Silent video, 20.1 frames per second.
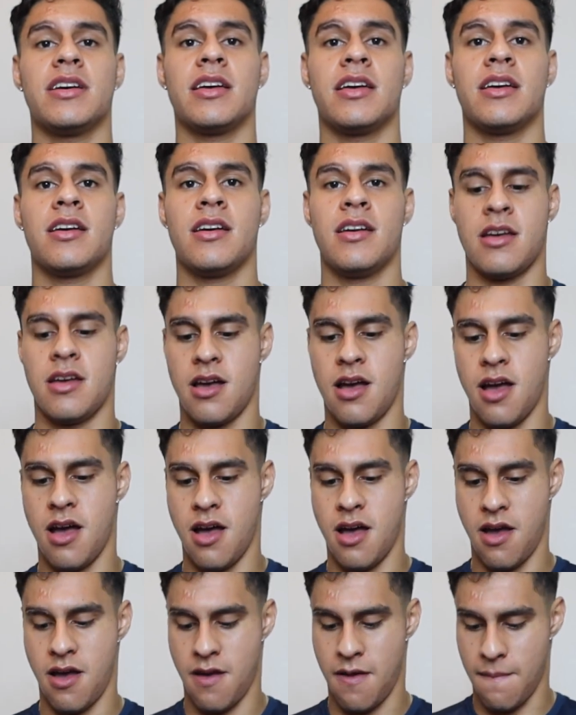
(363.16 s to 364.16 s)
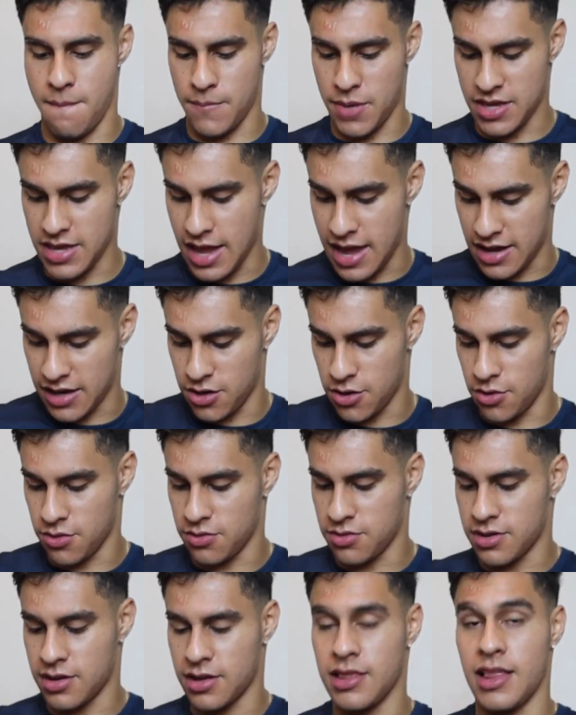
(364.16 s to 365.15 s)
it. But yeah, you know,
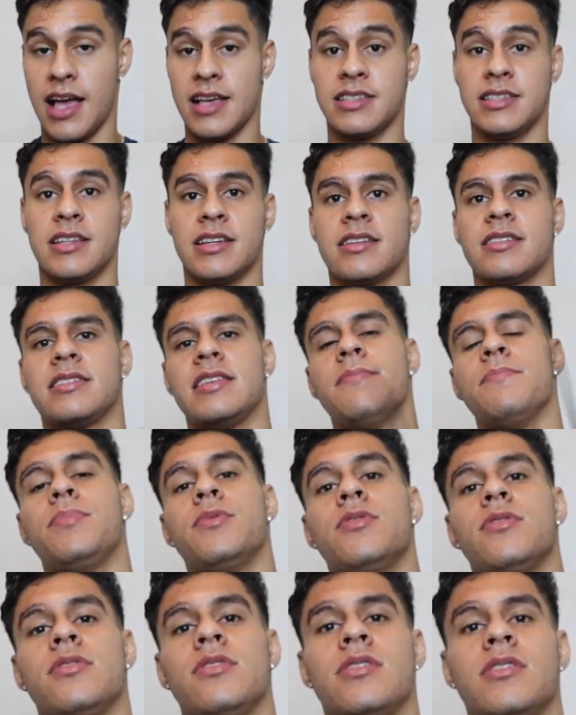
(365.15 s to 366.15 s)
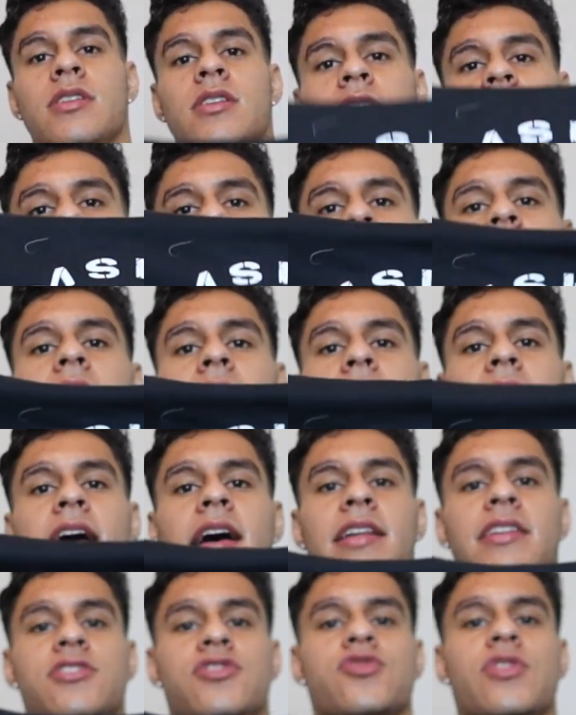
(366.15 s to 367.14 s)
classic, simple,
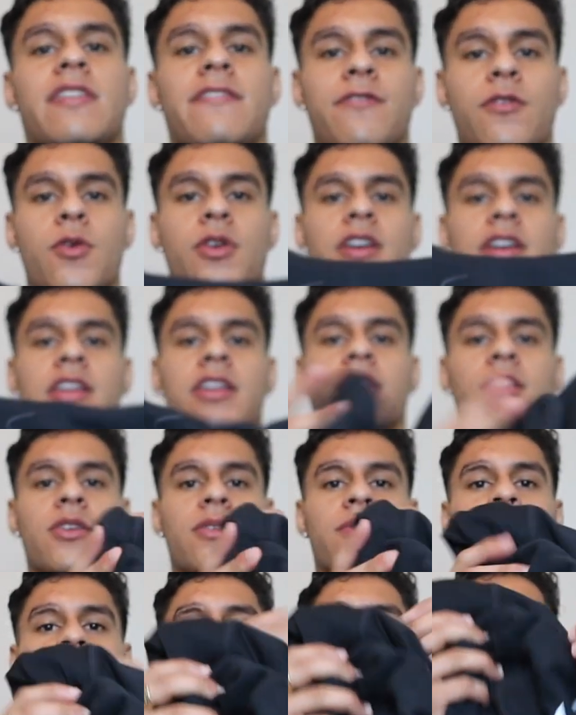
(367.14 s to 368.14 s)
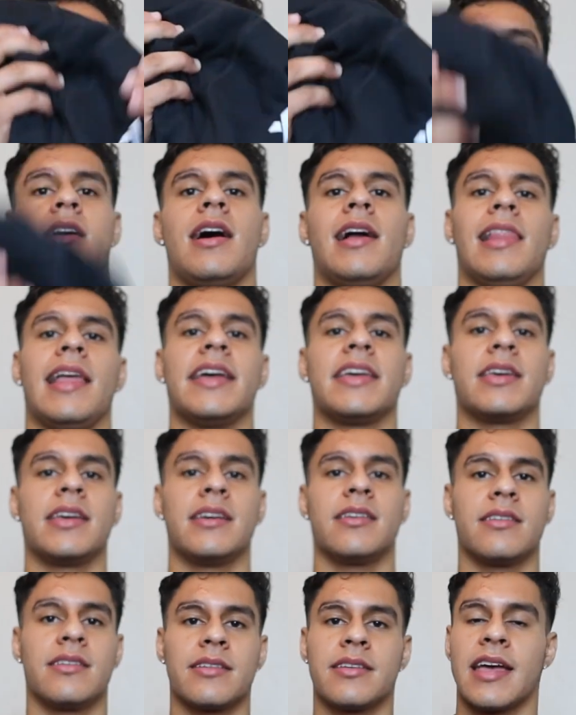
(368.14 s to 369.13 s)
and straightforward, you know. Like
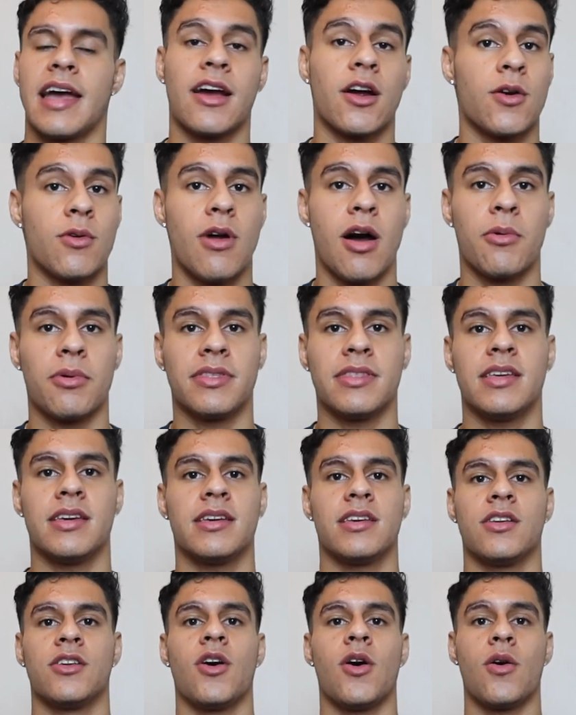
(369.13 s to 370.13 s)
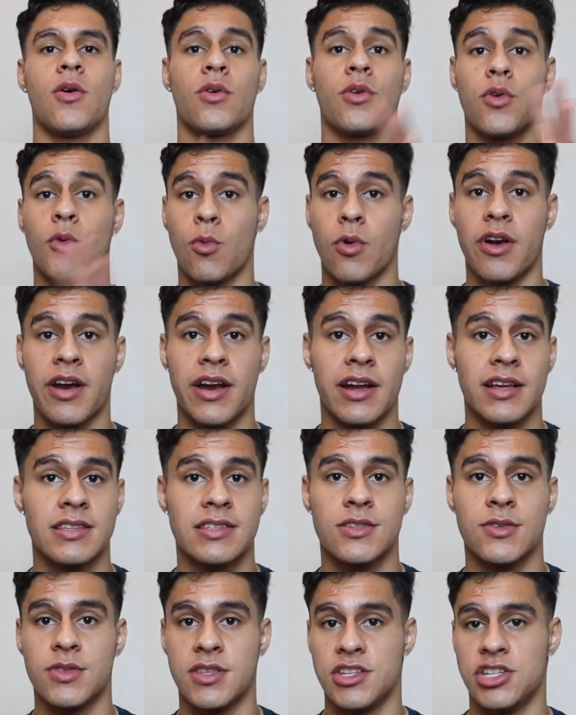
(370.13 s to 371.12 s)
it, can't go wrong with it, you know. You wear
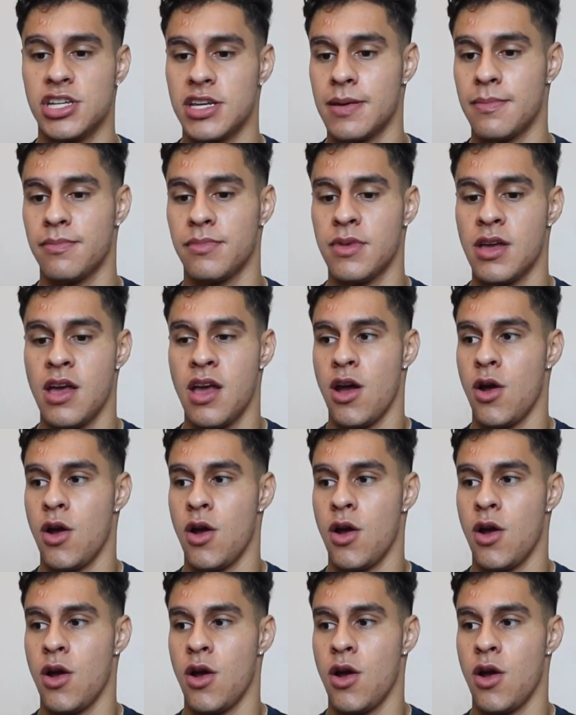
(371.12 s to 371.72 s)
it to the gym,